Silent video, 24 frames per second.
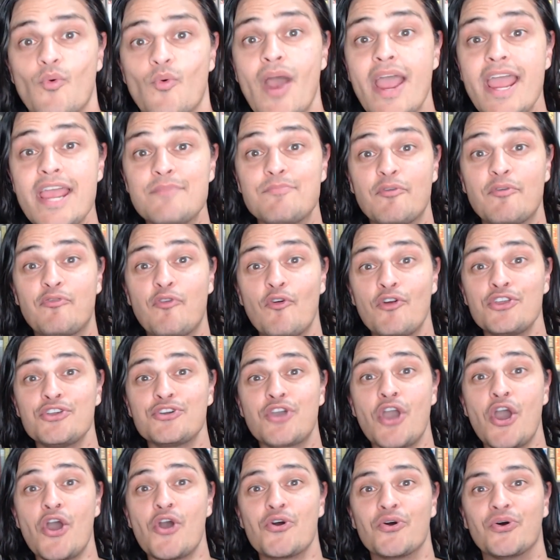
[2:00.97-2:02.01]
Wait before you
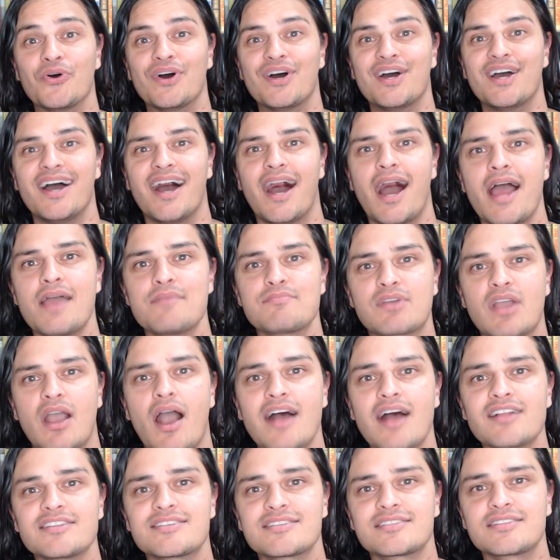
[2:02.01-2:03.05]
go. I'm
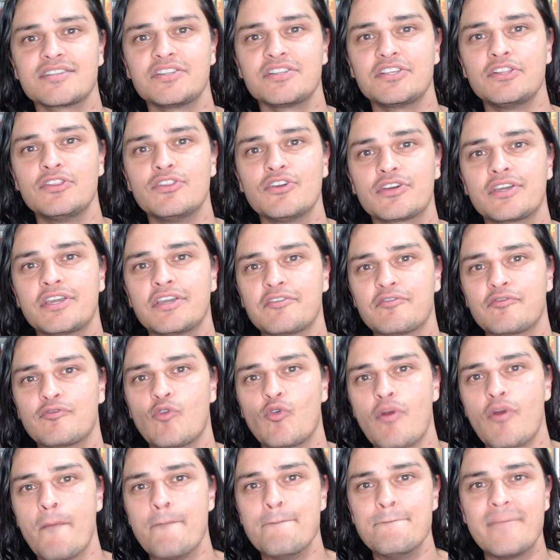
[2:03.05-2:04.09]
constantly looking
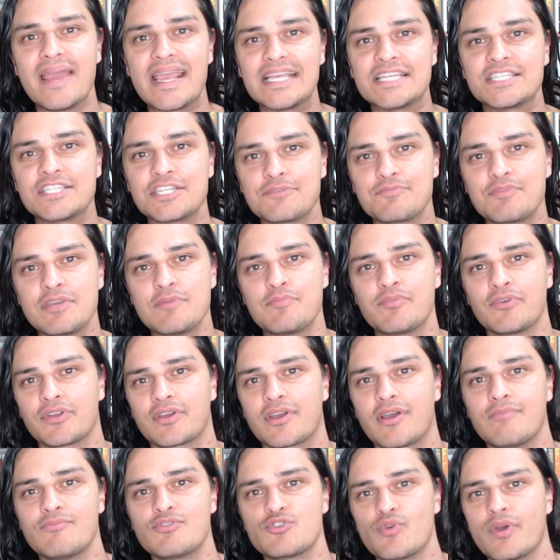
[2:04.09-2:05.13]
for amazing people to
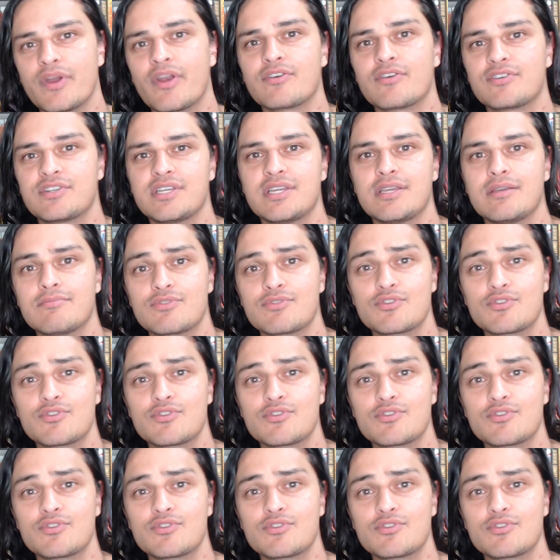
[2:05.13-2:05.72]
come join our team.